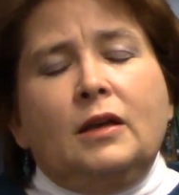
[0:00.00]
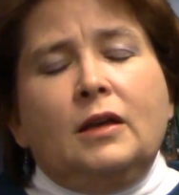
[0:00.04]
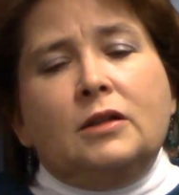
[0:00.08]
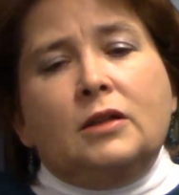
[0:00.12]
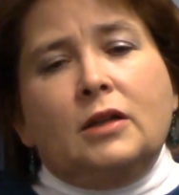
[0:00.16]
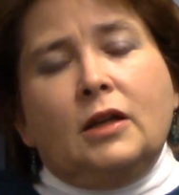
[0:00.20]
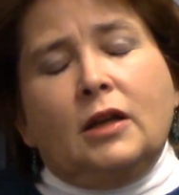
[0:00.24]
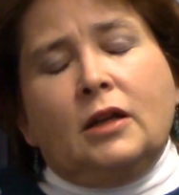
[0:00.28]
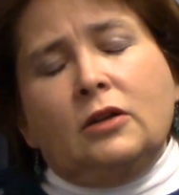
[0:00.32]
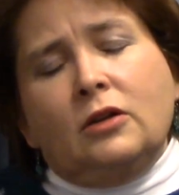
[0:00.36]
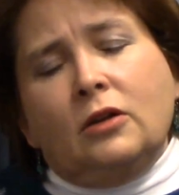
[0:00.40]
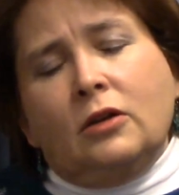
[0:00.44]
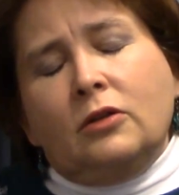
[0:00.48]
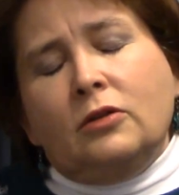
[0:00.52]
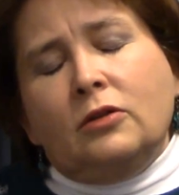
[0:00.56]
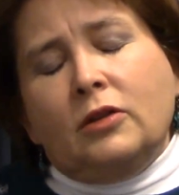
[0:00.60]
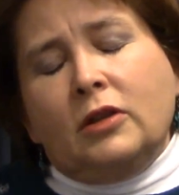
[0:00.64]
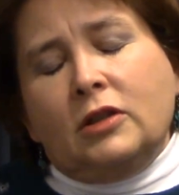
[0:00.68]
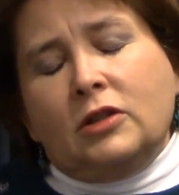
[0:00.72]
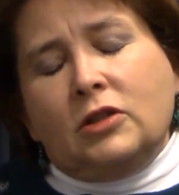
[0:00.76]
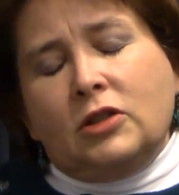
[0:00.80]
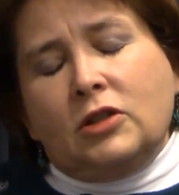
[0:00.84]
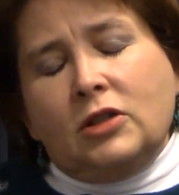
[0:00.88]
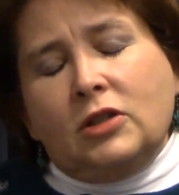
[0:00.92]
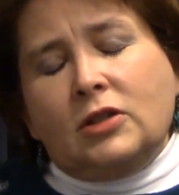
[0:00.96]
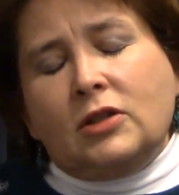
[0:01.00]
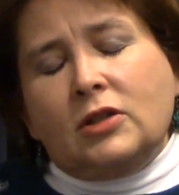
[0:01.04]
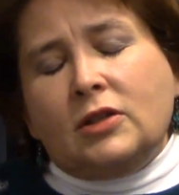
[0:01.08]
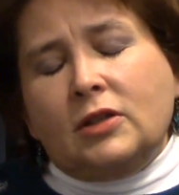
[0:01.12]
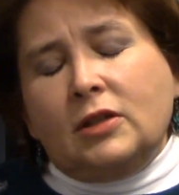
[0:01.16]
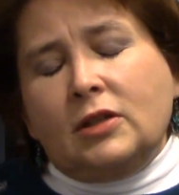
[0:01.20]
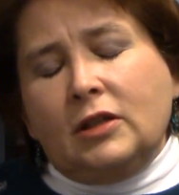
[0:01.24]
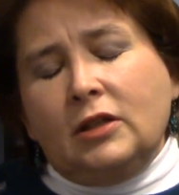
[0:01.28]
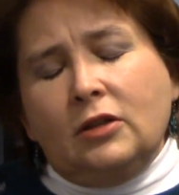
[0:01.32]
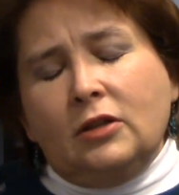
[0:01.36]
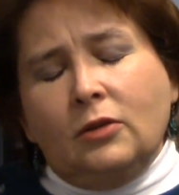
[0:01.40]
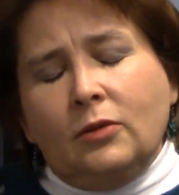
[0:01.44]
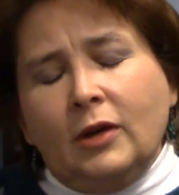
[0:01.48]
And know that Jesus,
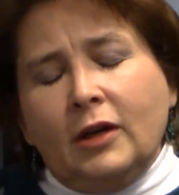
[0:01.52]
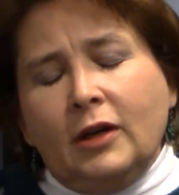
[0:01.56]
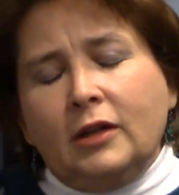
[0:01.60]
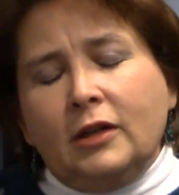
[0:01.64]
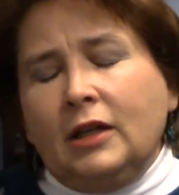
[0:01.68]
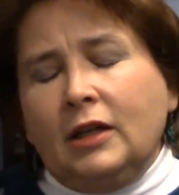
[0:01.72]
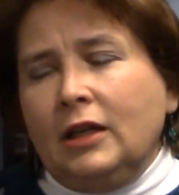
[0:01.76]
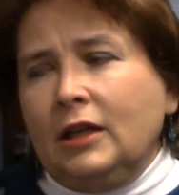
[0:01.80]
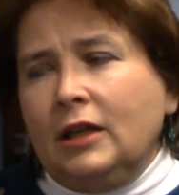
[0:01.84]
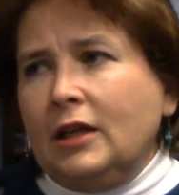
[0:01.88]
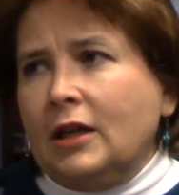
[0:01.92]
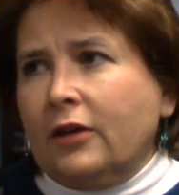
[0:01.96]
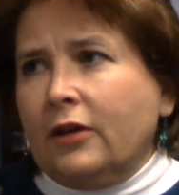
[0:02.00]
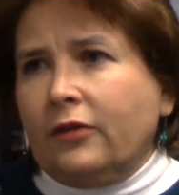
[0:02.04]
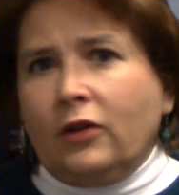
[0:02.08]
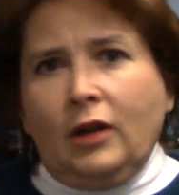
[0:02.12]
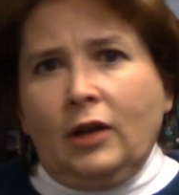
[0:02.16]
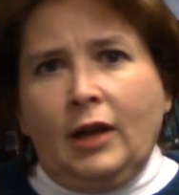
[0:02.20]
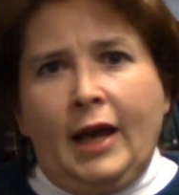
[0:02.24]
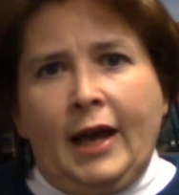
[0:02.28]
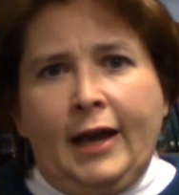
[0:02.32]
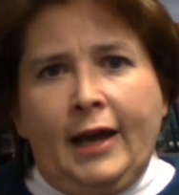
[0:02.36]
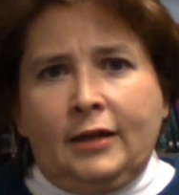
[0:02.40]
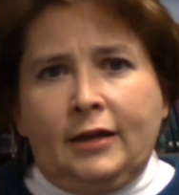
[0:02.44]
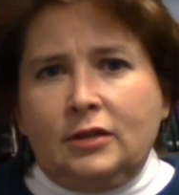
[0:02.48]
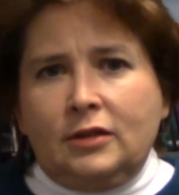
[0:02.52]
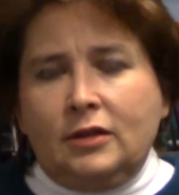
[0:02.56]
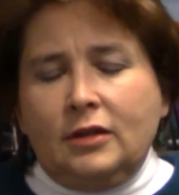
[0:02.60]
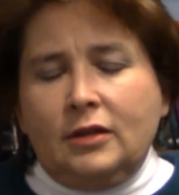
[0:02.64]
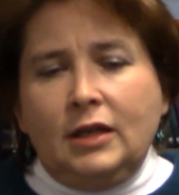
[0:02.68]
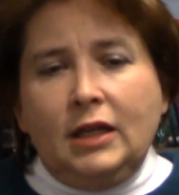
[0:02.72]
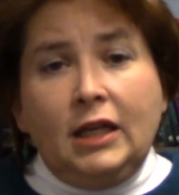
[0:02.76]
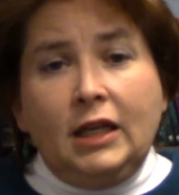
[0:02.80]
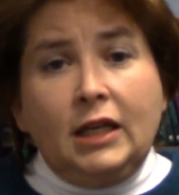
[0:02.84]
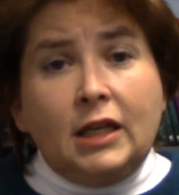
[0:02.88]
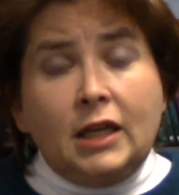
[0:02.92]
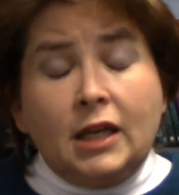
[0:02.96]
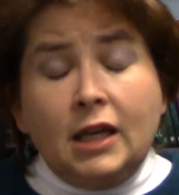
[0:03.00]
you know what? He never lacked.
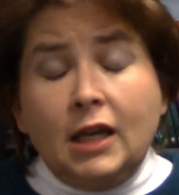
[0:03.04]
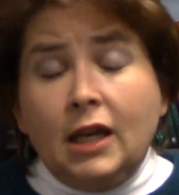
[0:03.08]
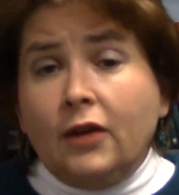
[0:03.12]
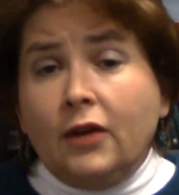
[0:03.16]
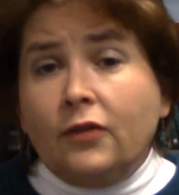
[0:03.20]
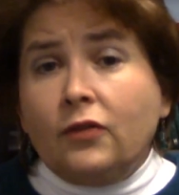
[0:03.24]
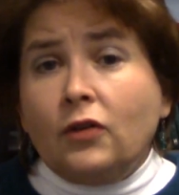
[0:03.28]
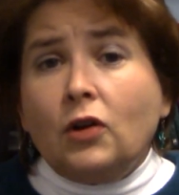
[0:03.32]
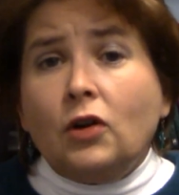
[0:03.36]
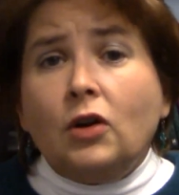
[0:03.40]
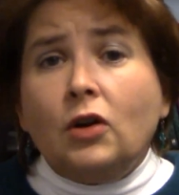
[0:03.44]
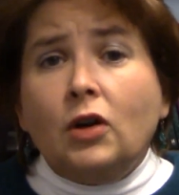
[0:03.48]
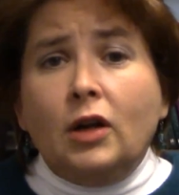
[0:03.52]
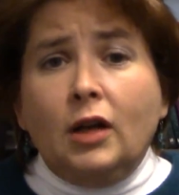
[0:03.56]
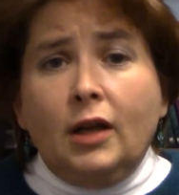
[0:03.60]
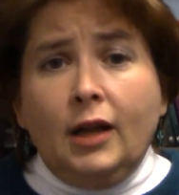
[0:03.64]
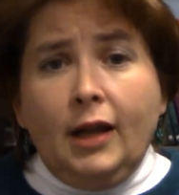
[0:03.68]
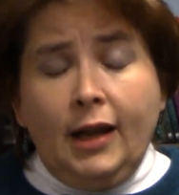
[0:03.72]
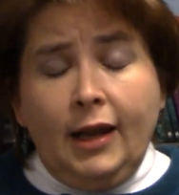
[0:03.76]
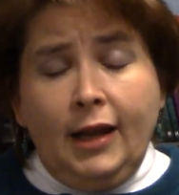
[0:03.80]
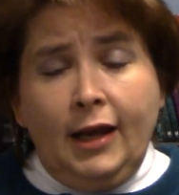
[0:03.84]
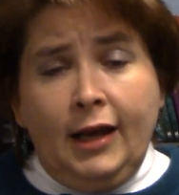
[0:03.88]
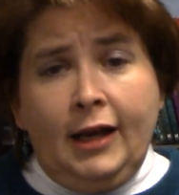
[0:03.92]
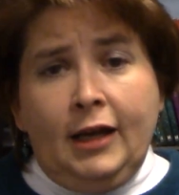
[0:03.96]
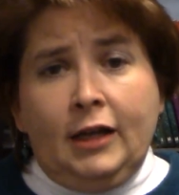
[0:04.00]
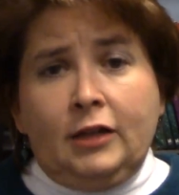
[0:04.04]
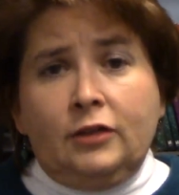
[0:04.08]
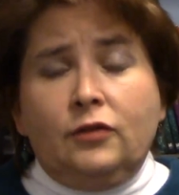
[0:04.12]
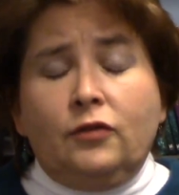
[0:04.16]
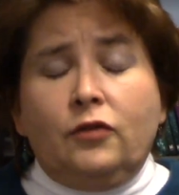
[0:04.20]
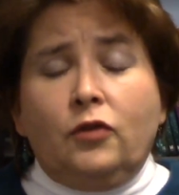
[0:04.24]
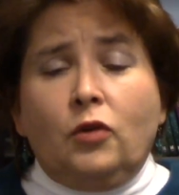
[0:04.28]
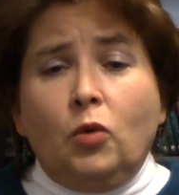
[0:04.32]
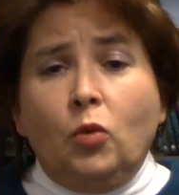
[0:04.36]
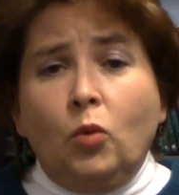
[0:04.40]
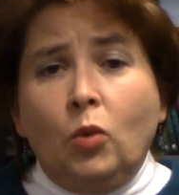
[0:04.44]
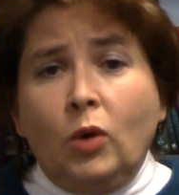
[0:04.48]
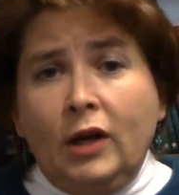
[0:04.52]
He never lacked for
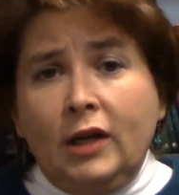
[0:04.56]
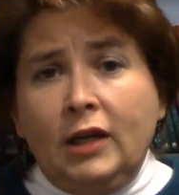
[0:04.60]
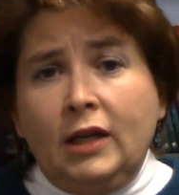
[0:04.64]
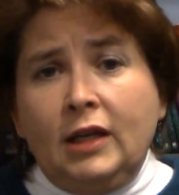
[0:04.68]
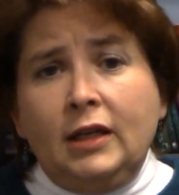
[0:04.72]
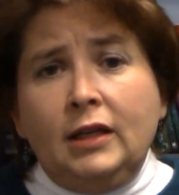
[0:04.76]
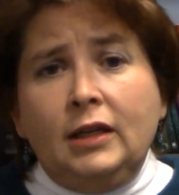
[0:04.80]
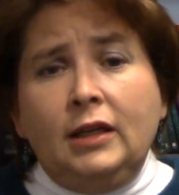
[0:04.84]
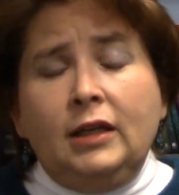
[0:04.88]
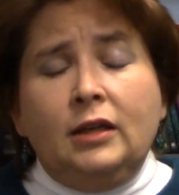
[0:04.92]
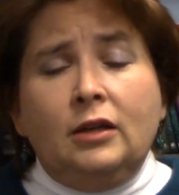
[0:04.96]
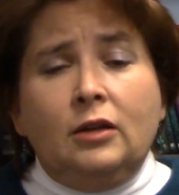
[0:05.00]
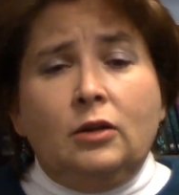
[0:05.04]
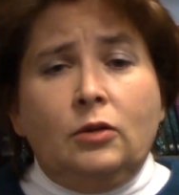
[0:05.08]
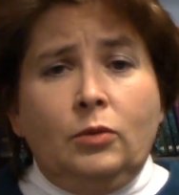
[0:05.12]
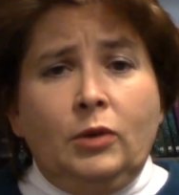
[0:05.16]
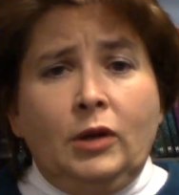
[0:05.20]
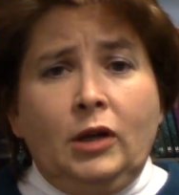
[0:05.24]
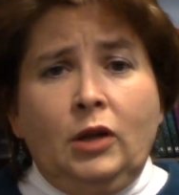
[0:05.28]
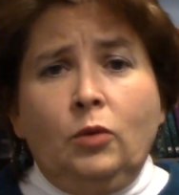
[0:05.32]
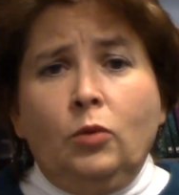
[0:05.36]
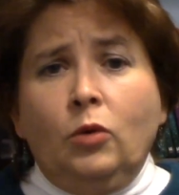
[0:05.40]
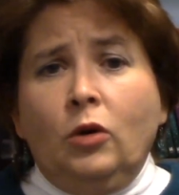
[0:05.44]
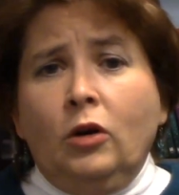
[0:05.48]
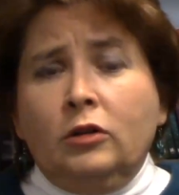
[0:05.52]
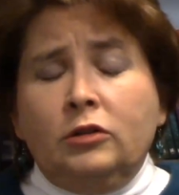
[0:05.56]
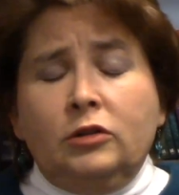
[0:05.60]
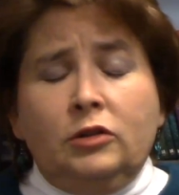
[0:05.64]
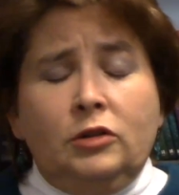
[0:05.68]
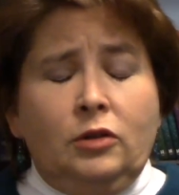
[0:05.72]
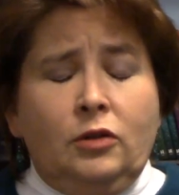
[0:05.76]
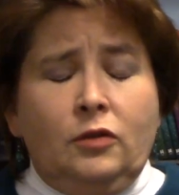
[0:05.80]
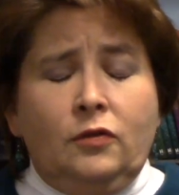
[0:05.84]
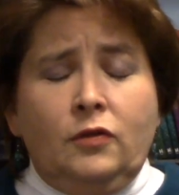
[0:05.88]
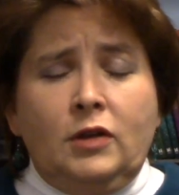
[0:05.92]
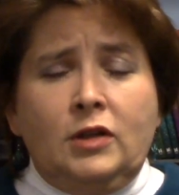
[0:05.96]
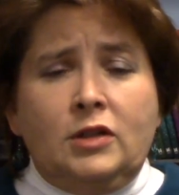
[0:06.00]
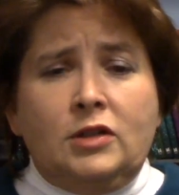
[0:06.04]
what He needed when He walked on the
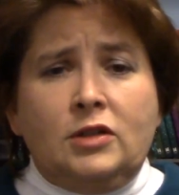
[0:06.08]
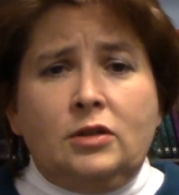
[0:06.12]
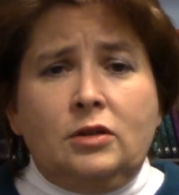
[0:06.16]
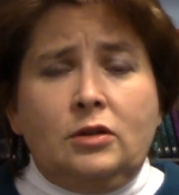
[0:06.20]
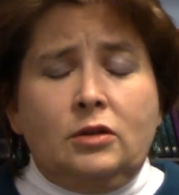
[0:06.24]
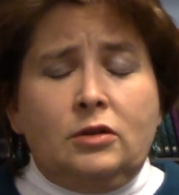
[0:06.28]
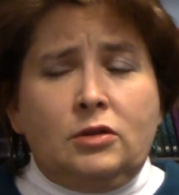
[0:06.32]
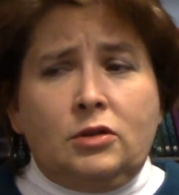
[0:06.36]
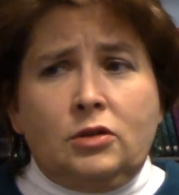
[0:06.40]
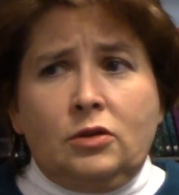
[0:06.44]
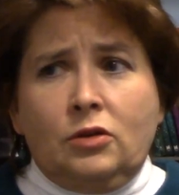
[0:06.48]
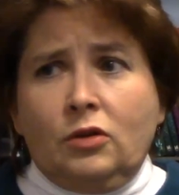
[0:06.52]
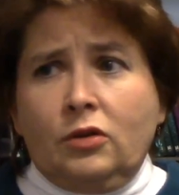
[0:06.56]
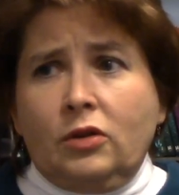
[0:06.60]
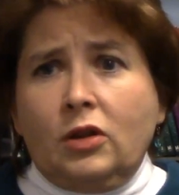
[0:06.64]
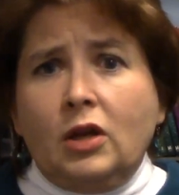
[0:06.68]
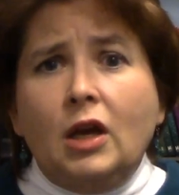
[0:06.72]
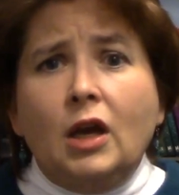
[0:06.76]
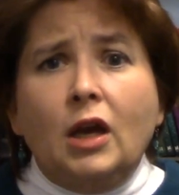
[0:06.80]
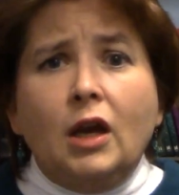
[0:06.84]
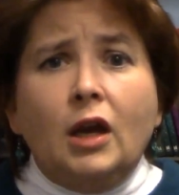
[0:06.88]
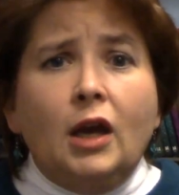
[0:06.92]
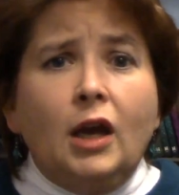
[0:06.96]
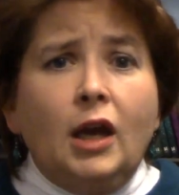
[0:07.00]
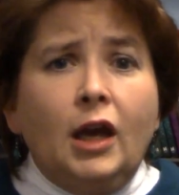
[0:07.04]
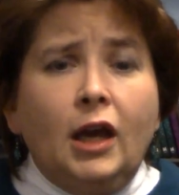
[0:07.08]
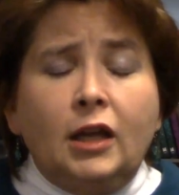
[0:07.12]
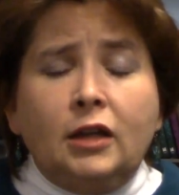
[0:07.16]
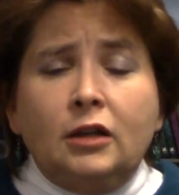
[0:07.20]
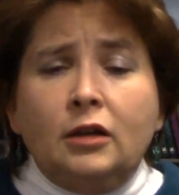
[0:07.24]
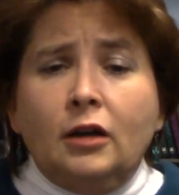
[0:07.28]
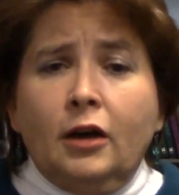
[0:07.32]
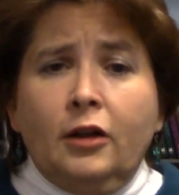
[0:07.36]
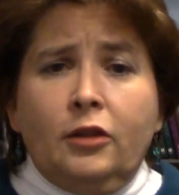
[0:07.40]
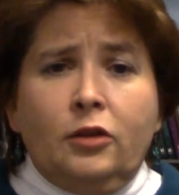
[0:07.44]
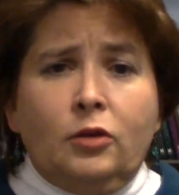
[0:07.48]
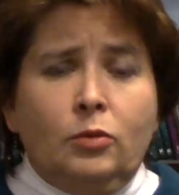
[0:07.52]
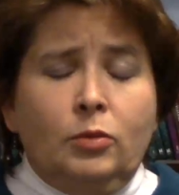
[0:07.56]
face of this earth. And
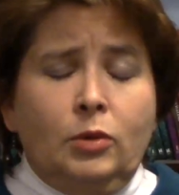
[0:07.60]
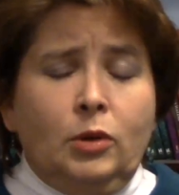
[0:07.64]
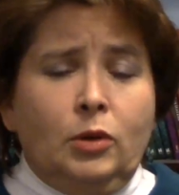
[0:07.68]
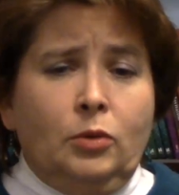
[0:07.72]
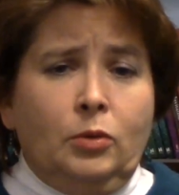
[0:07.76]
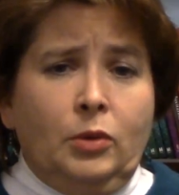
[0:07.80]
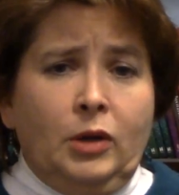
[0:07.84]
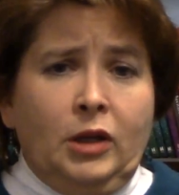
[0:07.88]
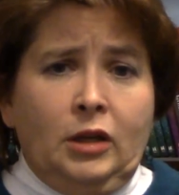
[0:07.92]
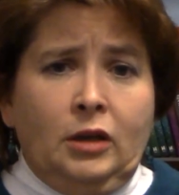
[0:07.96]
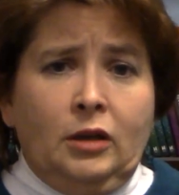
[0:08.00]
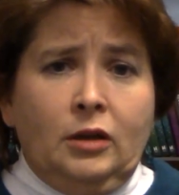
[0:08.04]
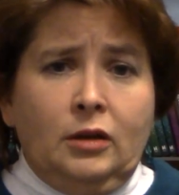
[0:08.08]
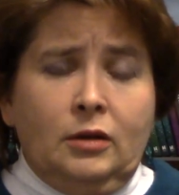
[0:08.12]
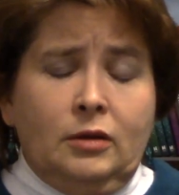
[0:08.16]
neither will we.